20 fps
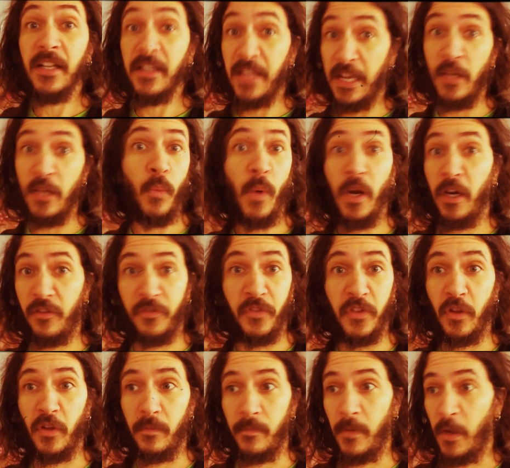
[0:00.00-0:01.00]
that he wears for
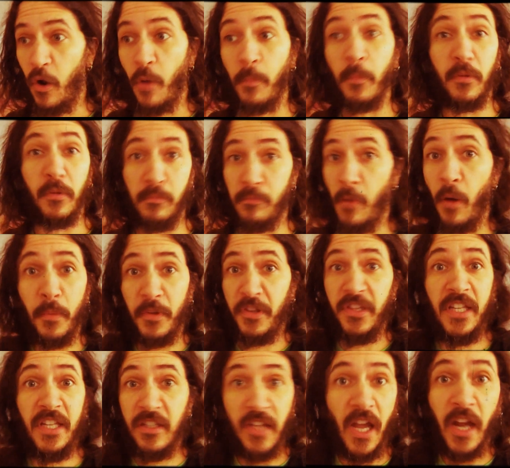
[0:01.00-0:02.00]
the like almost
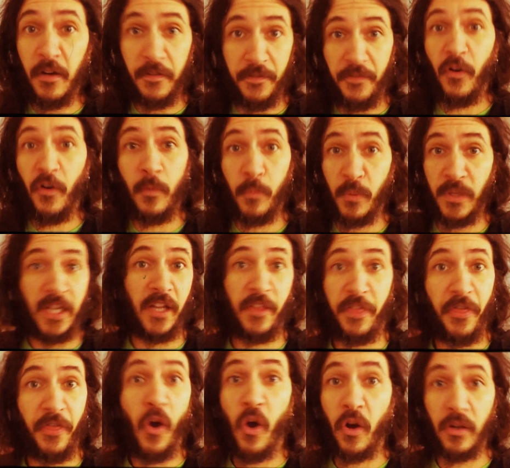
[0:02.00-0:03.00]
the entire film with like a
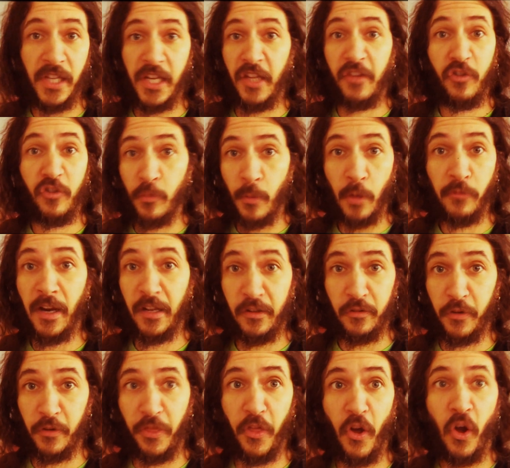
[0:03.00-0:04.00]
thong thong, like a sumo
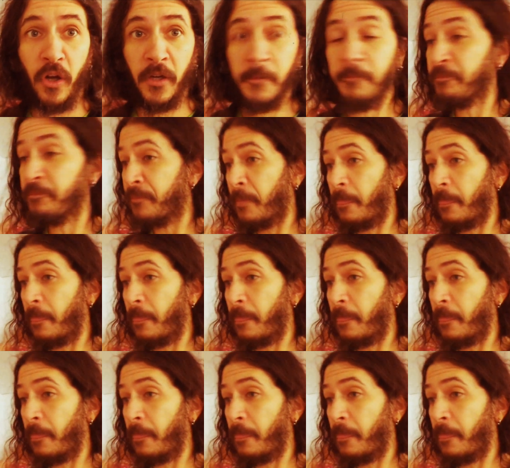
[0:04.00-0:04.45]
wrestler thong.